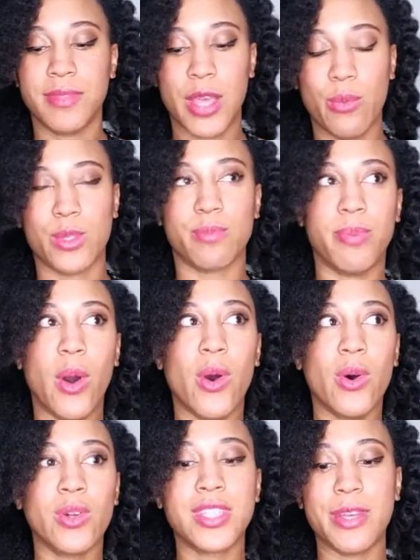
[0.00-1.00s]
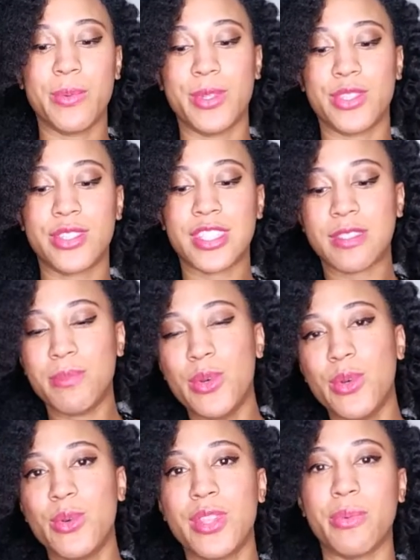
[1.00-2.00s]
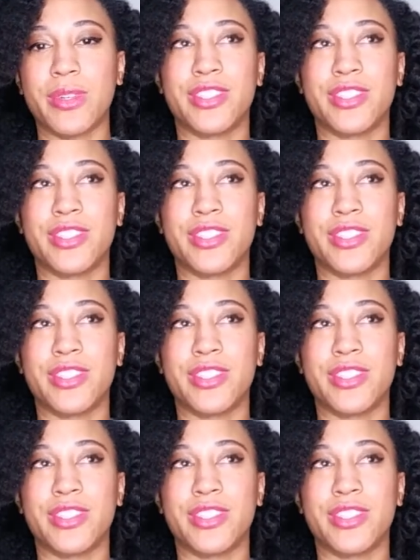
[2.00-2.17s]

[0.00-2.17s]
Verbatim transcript: It was bold, it was smooth, it was